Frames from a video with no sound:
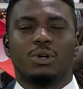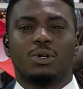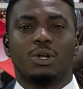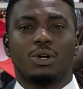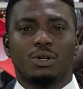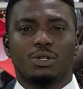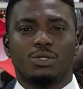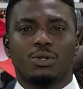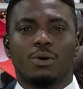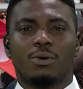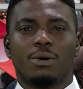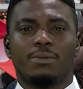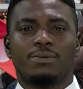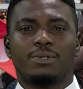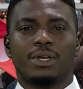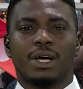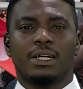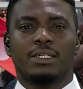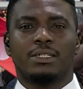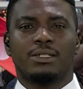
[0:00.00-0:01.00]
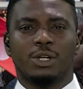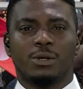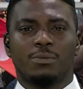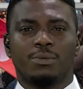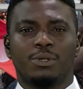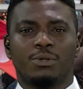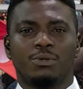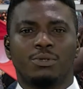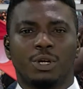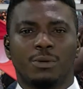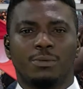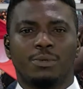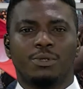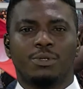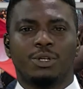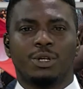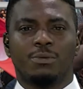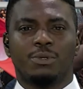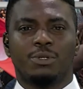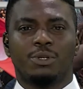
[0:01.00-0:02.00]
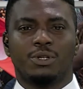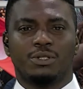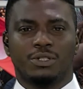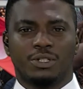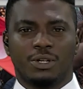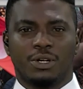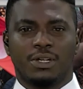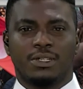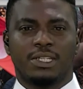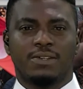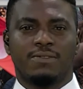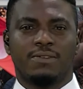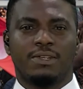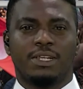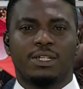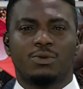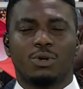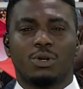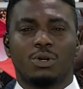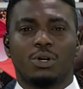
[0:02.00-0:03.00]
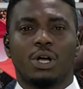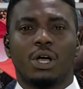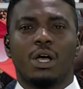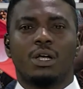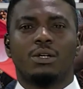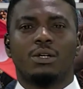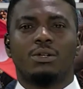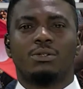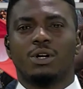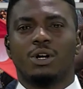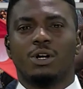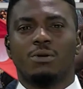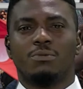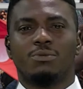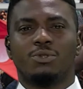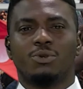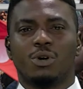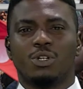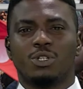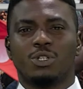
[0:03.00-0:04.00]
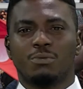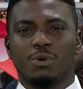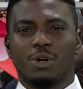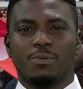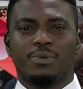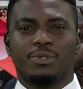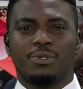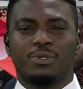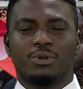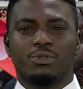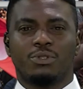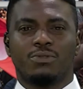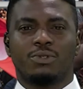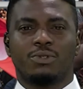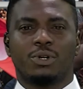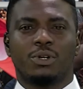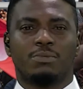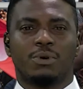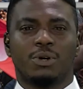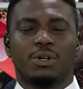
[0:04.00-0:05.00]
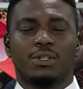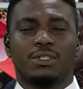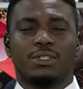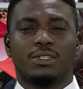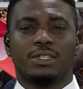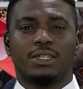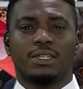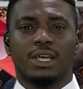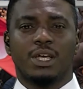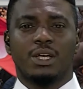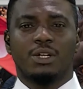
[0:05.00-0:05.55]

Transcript: Log on to our website, www.tstvnetwork.com, to watch more episodes of Talking Politics.